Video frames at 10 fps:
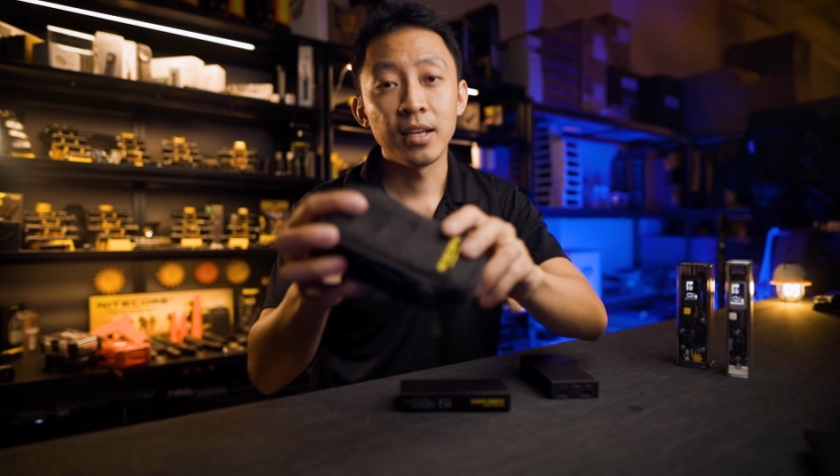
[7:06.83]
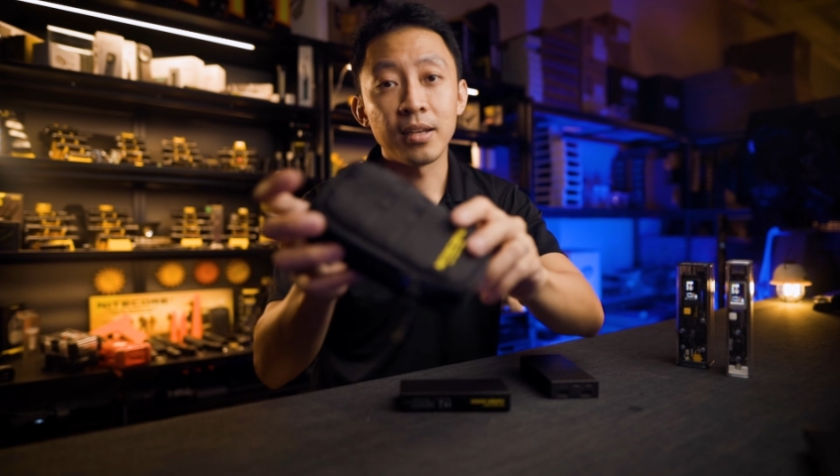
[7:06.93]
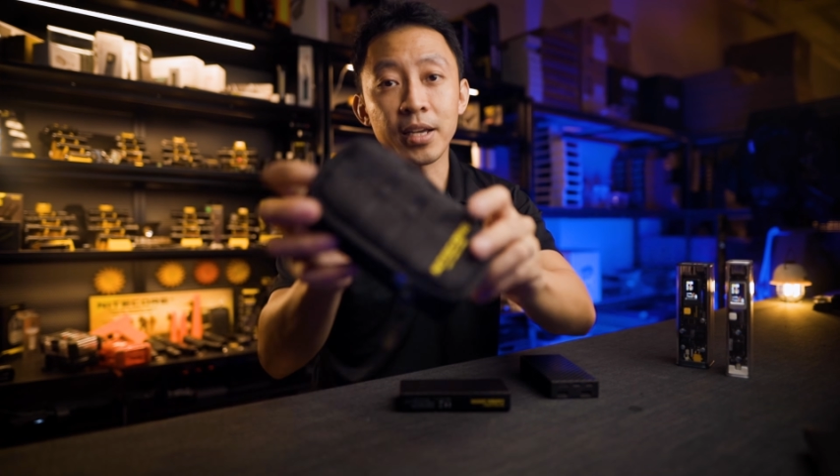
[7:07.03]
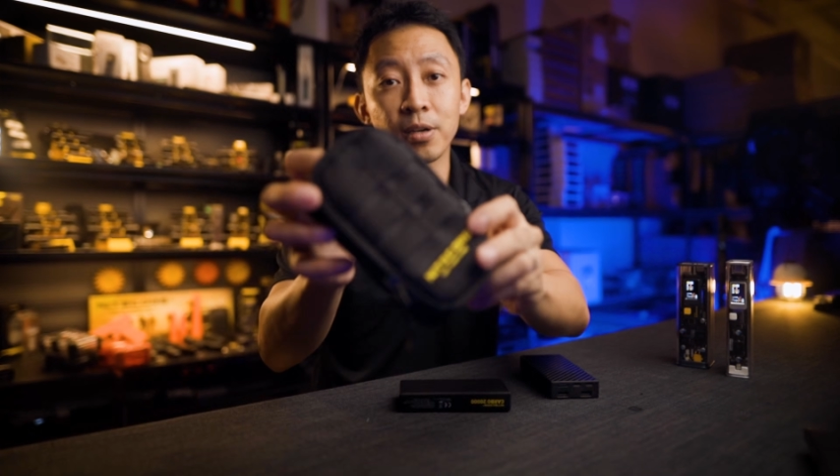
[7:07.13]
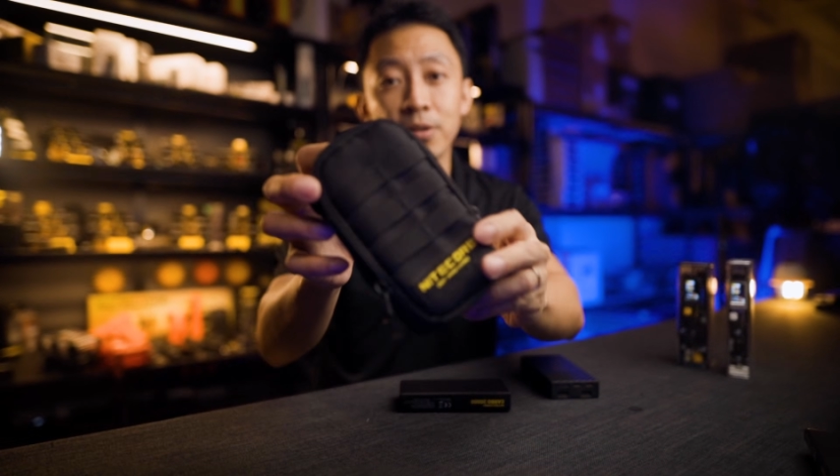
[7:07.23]

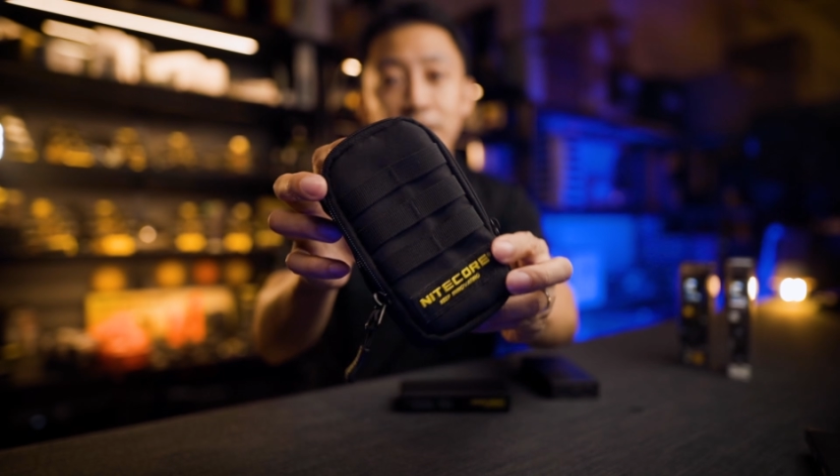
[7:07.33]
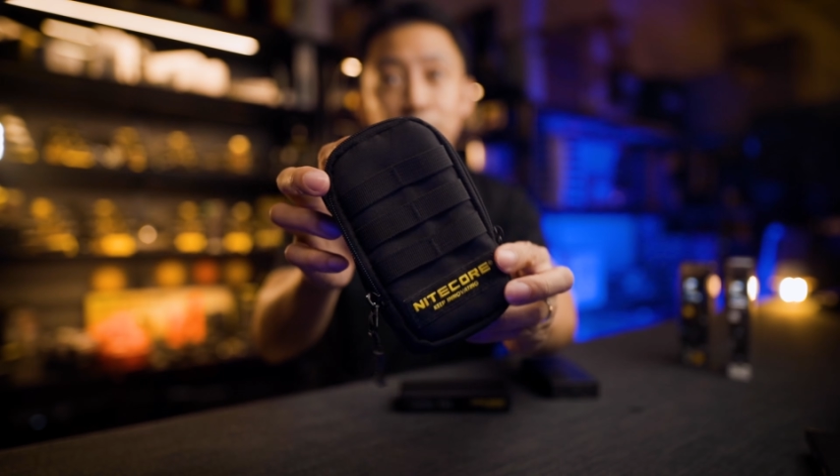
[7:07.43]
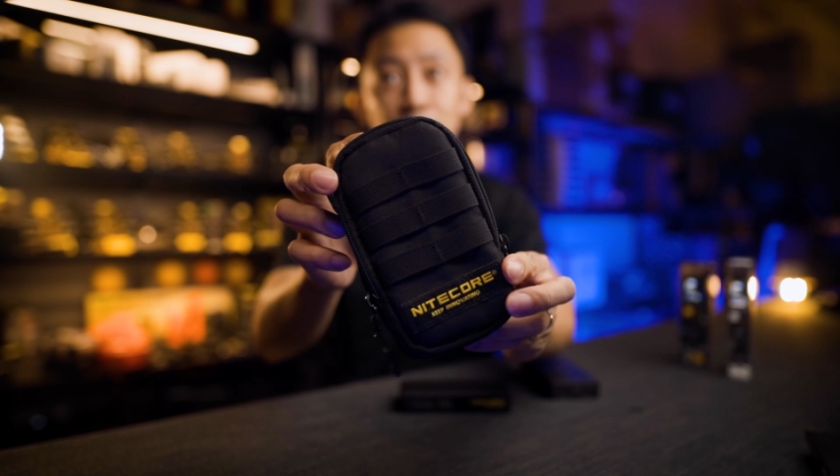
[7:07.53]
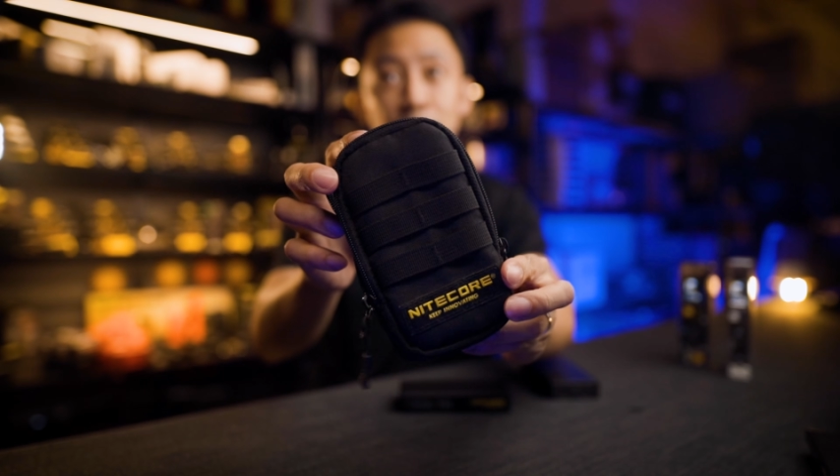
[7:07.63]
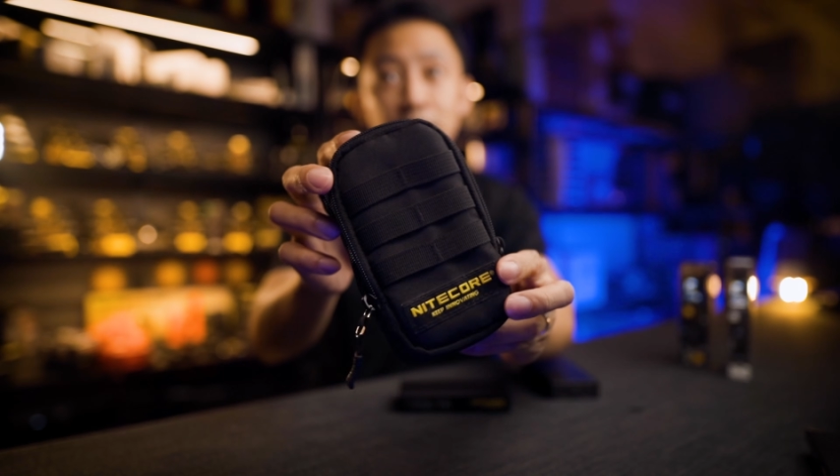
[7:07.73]
Nitecore
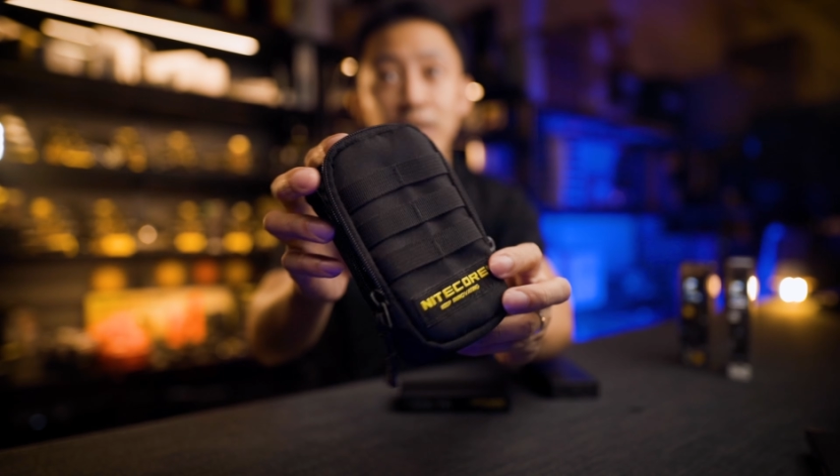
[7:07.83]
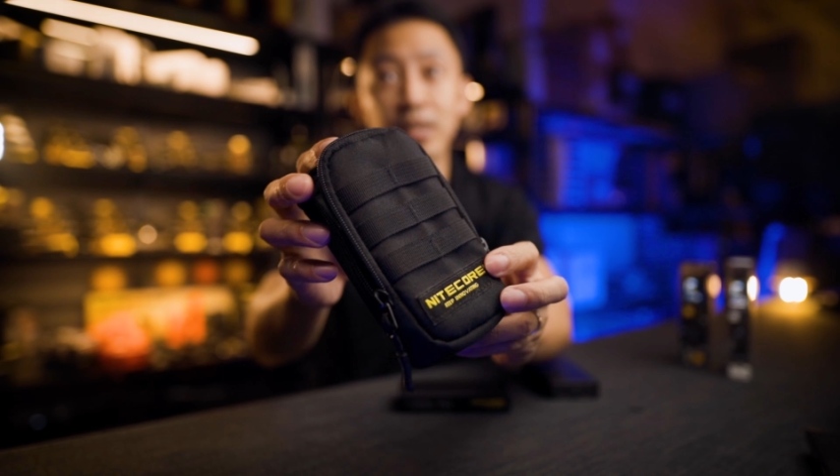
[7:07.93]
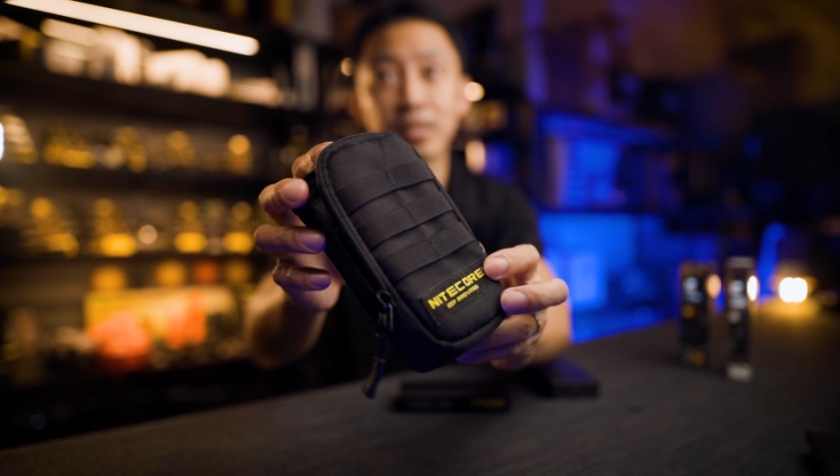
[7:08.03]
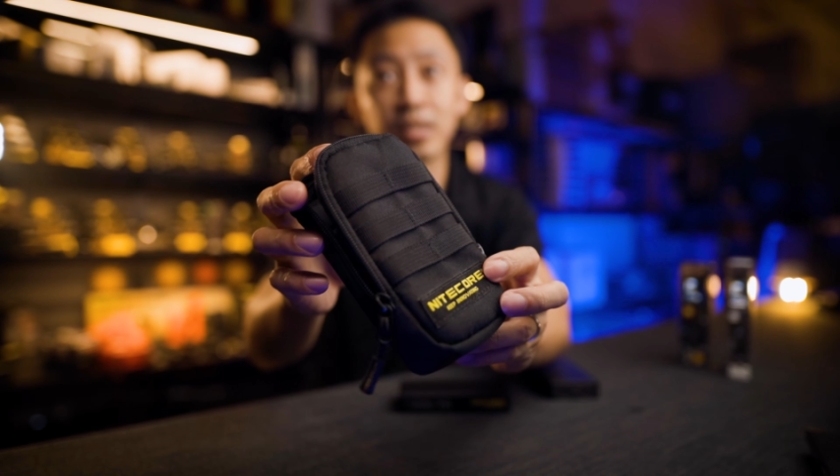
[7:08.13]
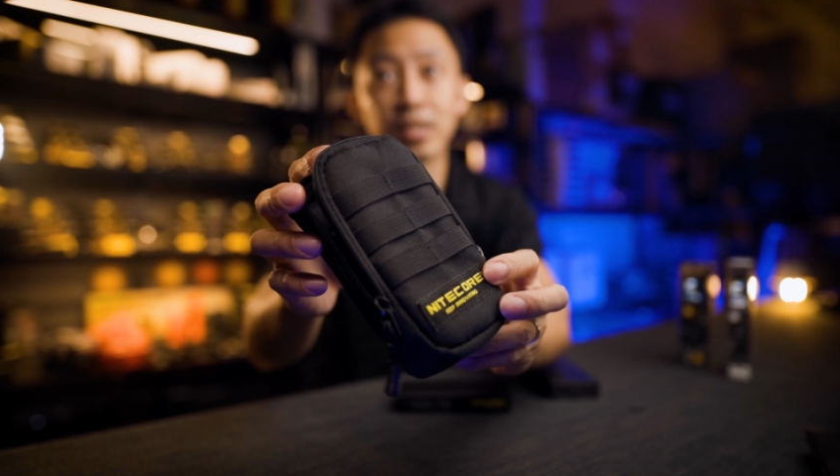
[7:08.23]

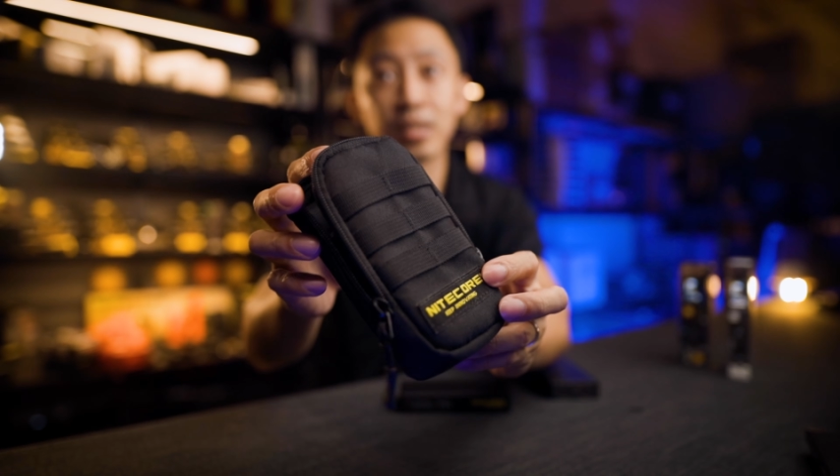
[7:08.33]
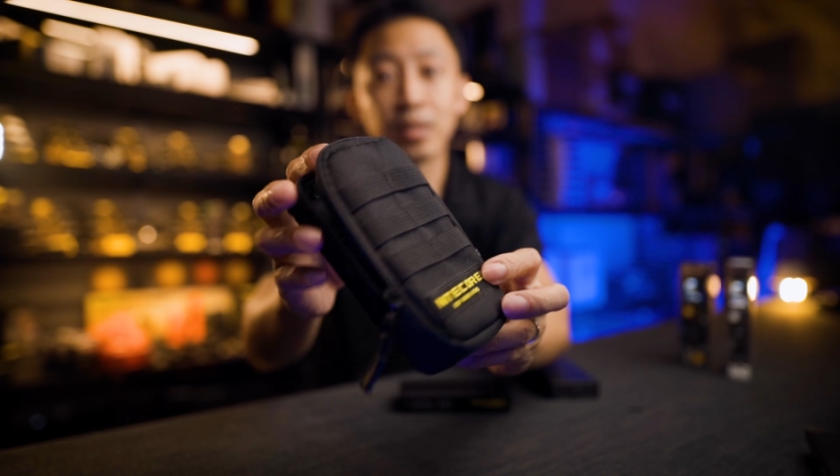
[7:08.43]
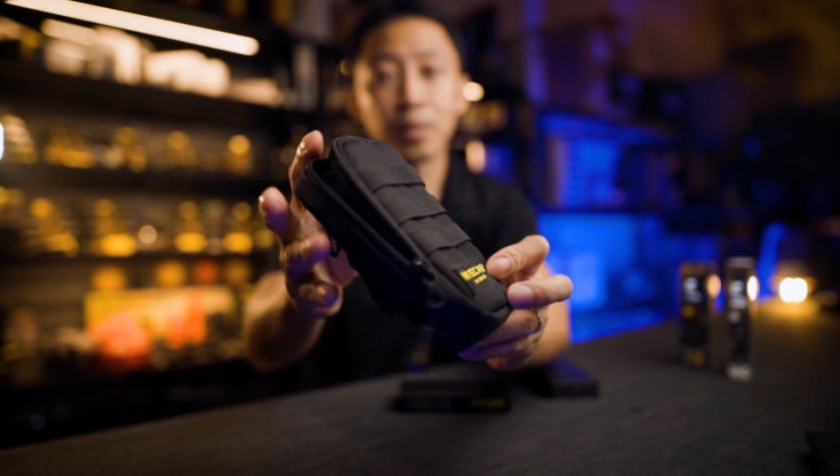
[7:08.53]
NPP30